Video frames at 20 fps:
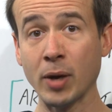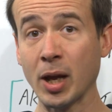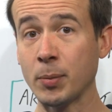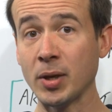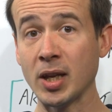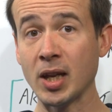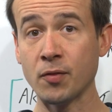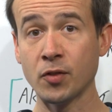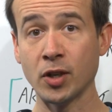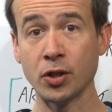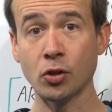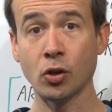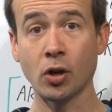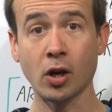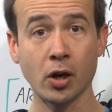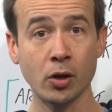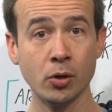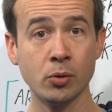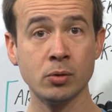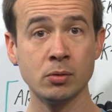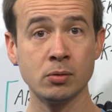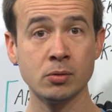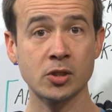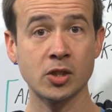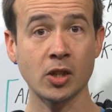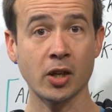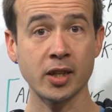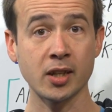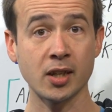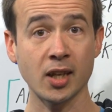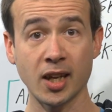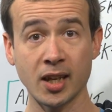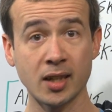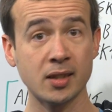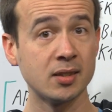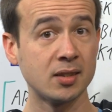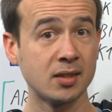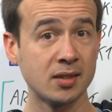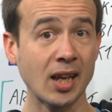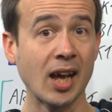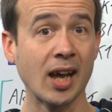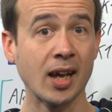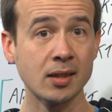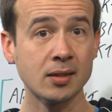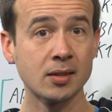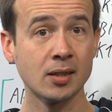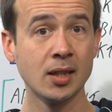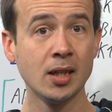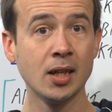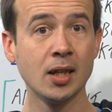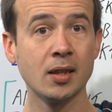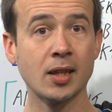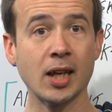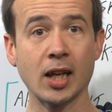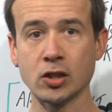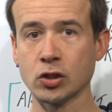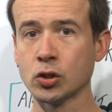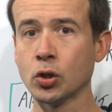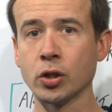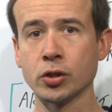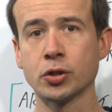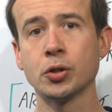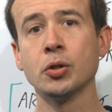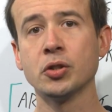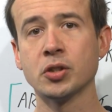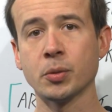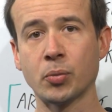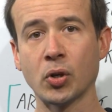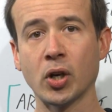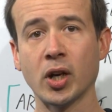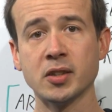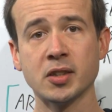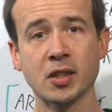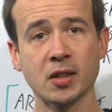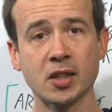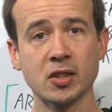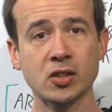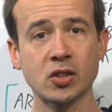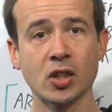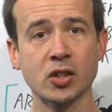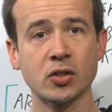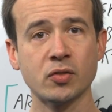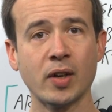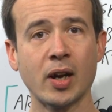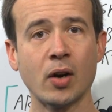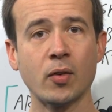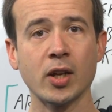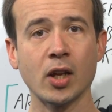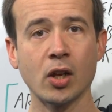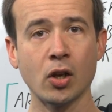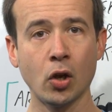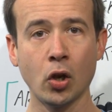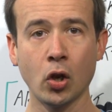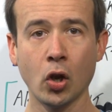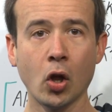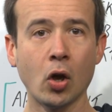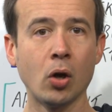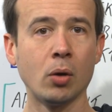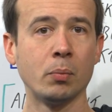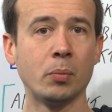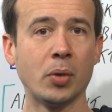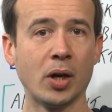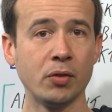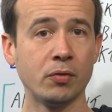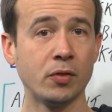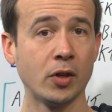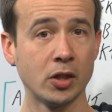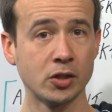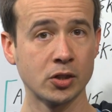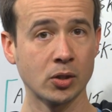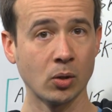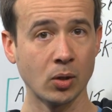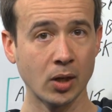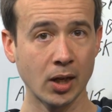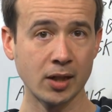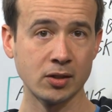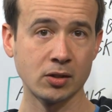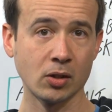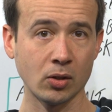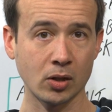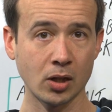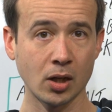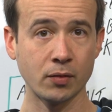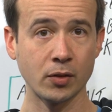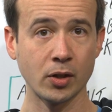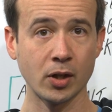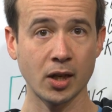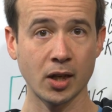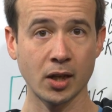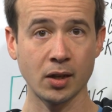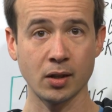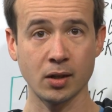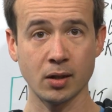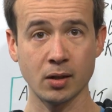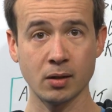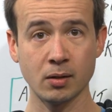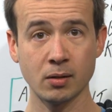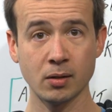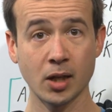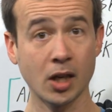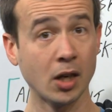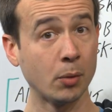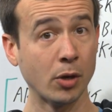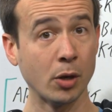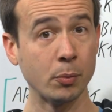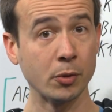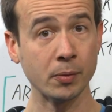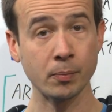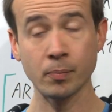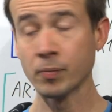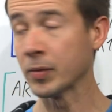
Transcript: maybe even in your own site in STAT, that's not too surprising. This does vary a lot by vertical, as I'll cover in a, in a moment.